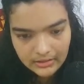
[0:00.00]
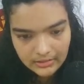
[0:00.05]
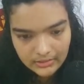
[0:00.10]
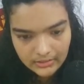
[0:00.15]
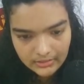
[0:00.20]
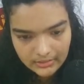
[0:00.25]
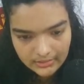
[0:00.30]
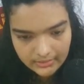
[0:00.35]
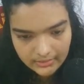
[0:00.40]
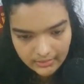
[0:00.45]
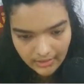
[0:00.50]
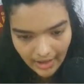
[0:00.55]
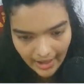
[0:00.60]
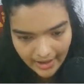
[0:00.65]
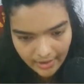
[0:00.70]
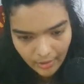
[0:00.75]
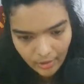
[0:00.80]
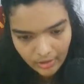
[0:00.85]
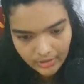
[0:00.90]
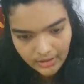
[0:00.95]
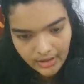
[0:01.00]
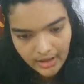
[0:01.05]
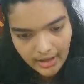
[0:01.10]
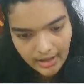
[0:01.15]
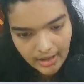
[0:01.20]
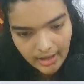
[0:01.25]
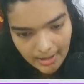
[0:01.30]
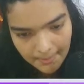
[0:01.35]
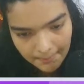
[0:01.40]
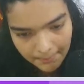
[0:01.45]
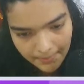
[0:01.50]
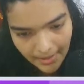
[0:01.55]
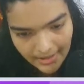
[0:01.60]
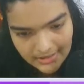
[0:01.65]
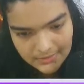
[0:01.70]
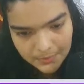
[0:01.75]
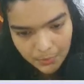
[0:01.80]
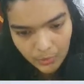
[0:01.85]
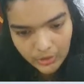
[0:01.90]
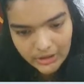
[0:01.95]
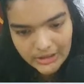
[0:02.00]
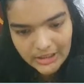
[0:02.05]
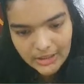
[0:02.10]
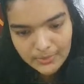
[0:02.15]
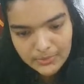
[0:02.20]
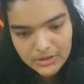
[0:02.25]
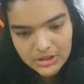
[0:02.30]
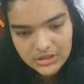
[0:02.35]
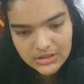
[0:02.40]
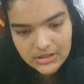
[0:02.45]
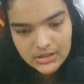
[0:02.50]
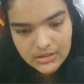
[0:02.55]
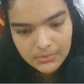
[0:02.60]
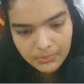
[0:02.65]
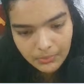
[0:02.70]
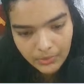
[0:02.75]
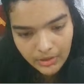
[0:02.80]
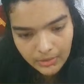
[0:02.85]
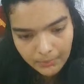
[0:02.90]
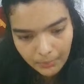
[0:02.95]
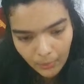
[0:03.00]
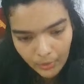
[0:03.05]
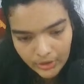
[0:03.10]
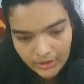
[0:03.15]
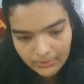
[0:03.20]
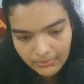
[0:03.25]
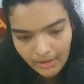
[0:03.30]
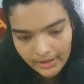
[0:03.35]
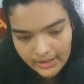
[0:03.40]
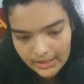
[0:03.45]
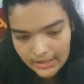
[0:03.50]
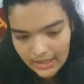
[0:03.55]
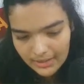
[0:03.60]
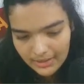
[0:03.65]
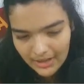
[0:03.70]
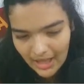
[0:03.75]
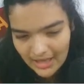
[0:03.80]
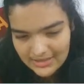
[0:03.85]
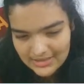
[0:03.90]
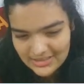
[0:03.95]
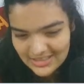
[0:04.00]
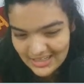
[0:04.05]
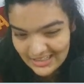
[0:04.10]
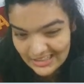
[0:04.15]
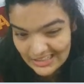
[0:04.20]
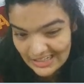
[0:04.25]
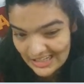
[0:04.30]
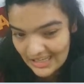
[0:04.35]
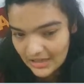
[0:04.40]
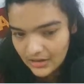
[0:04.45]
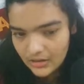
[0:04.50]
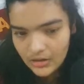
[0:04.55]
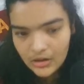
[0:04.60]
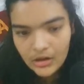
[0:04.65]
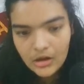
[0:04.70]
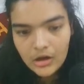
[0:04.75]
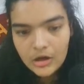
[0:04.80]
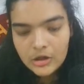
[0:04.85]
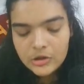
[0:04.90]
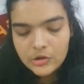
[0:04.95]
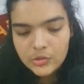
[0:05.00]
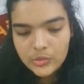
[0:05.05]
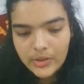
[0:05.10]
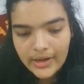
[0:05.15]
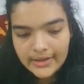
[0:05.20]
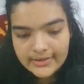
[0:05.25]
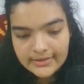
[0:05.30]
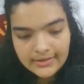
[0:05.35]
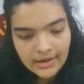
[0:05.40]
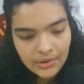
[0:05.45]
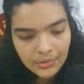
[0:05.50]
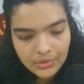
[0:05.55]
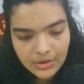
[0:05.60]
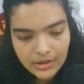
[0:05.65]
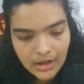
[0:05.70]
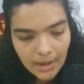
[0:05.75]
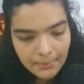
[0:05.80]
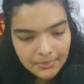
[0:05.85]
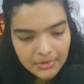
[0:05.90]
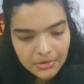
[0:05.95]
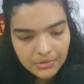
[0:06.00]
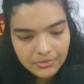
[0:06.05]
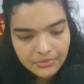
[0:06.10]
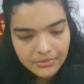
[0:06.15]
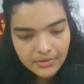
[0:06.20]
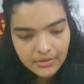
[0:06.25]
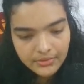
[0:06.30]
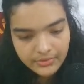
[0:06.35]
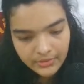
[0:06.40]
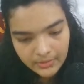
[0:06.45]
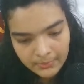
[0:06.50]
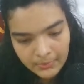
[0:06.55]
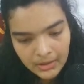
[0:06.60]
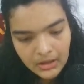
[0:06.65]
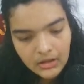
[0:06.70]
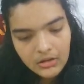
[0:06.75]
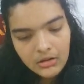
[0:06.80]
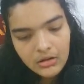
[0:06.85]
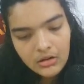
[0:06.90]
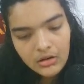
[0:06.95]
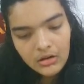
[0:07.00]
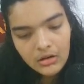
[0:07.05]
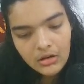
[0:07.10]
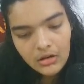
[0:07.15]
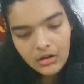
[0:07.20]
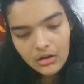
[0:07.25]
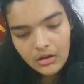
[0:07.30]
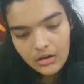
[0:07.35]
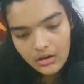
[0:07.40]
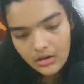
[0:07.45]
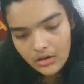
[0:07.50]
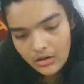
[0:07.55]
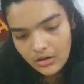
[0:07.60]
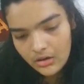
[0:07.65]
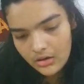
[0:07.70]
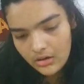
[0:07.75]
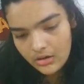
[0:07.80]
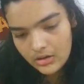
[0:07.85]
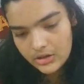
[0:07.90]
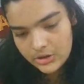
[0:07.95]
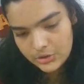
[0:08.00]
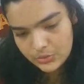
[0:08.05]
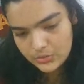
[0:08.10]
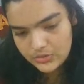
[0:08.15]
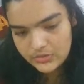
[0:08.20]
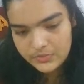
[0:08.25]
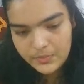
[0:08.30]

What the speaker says: rely on exporting images and then importing back again as a technique to get around a couple of Figma issues.